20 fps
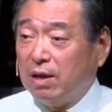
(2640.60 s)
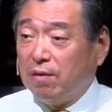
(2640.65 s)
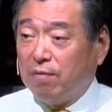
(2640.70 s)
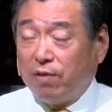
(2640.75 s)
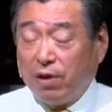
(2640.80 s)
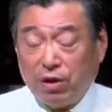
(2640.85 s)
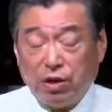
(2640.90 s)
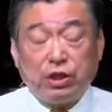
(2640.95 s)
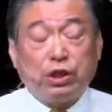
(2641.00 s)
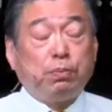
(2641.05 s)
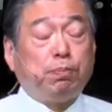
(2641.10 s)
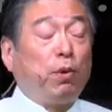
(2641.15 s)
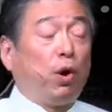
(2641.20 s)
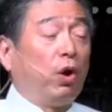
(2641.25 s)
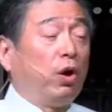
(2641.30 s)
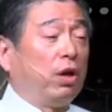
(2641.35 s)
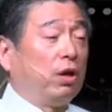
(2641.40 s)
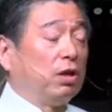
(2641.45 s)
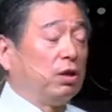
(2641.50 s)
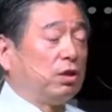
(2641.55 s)
very
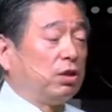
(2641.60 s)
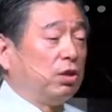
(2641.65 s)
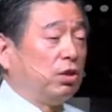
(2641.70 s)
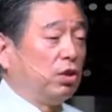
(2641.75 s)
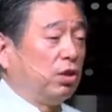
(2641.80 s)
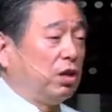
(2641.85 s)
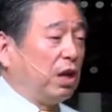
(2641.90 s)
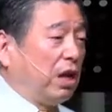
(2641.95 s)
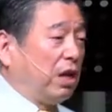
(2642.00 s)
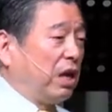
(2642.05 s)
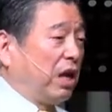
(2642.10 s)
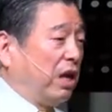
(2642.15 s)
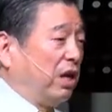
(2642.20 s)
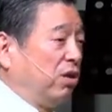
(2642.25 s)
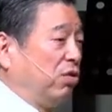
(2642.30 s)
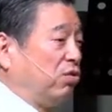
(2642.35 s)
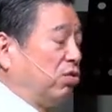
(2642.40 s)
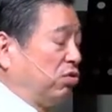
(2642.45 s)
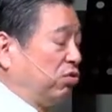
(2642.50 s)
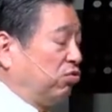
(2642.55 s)
spoiled. You know, they get
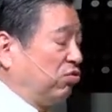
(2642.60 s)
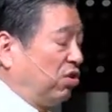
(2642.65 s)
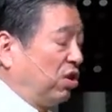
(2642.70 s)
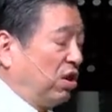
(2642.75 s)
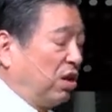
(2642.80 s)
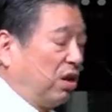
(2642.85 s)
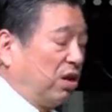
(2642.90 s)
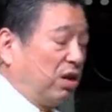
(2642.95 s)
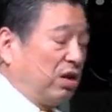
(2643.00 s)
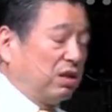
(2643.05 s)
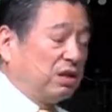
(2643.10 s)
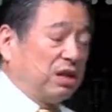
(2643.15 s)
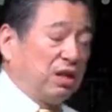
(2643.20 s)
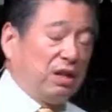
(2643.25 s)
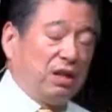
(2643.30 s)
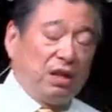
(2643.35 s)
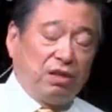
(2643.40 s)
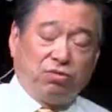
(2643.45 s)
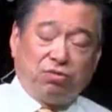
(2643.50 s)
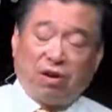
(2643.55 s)
into drugs
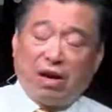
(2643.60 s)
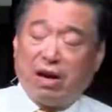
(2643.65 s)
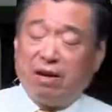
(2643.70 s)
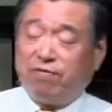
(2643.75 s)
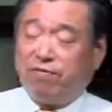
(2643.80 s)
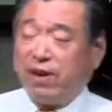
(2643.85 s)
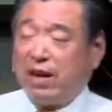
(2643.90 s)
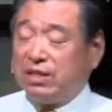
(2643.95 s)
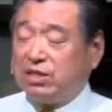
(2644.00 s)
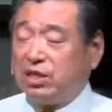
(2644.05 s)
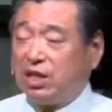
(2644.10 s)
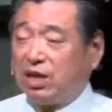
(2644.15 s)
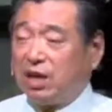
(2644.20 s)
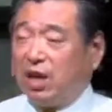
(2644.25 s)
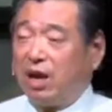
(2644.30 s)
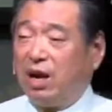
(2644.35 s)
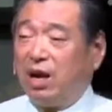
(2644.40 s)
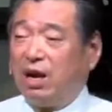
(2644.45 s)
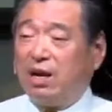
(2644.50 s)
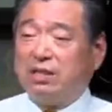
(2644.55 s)
and they drive fancy
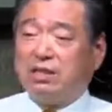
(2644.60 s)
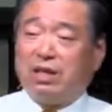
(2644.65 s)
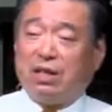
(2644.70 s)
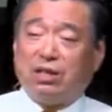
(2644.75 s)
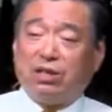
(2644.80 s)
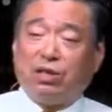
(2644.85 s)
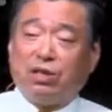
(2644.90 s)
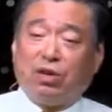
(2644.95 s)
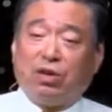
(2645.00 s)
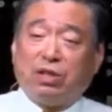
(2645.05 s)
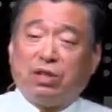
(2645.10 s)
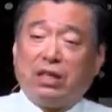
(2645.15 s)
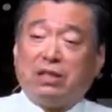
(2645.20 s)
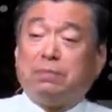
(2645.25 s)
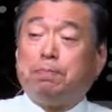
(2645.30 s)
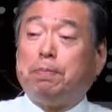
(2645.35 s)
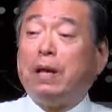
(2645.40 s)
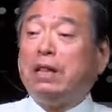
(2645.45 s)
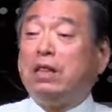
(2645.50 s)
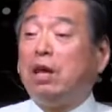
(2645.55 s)
cars and, you know, they
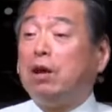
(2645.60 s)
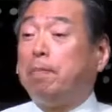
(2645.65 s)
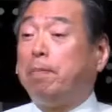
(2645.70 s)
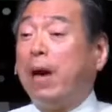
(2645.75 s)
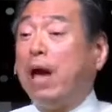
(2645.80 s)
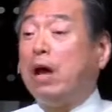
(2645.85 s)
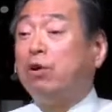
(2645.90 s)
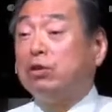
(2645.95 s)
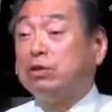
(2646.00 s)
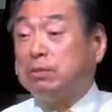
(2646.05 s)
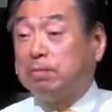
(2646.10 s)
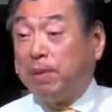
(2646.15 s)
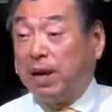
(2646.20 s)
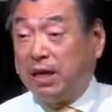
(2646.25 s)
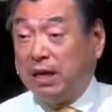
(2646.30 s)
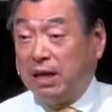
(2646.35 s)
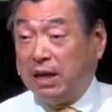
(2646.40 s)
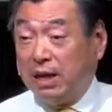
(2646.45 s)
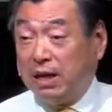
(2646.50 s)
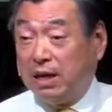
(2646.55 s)
spend their parents'
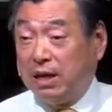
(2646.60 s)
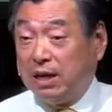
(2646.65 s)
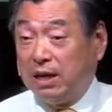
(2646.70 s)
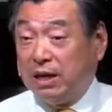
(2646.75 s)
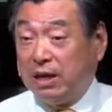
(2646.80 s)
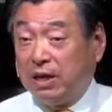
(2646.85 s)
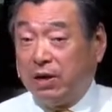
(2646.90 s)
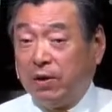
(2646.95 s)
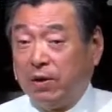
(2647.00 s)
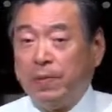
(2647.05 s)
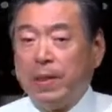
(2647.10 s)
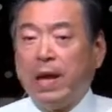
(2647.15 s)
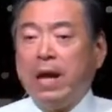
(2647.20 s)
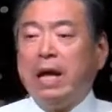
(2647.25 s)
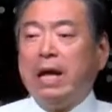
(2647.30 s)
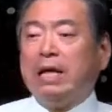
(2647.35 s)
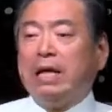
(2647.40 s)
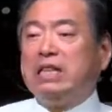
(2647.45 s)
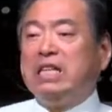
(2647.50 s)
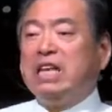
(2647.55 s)
money, you know.
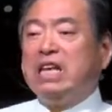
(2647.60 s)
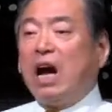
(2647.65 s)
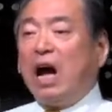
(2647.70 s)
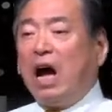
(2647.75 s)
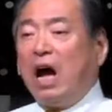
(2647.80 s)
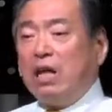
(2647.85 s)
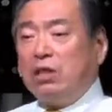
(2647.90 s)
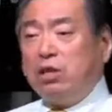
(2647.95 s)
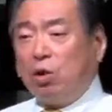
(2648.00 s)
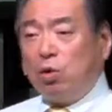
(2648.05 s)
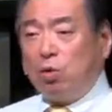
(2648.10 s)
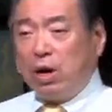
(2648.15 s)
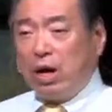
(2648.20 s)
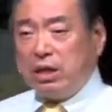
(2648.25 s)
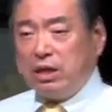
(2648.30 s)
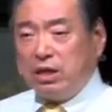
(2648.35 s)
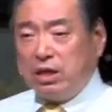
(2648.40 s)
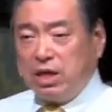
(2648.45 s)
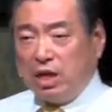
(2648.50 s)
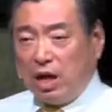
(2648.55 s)
The other
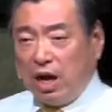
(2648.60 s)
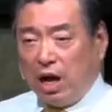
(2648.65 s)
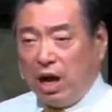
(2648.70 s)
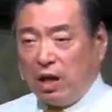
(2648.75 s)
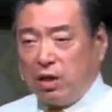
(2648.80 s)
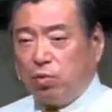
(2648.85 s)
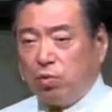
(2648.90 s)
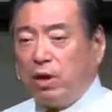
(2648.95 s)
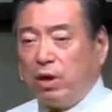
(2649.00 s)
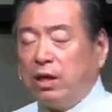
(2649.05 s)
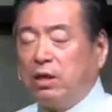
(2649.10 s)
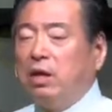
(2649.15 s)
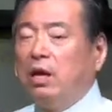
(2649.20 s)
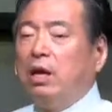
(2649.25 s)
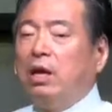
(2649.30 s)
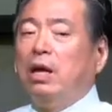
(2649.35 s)
one, the other one,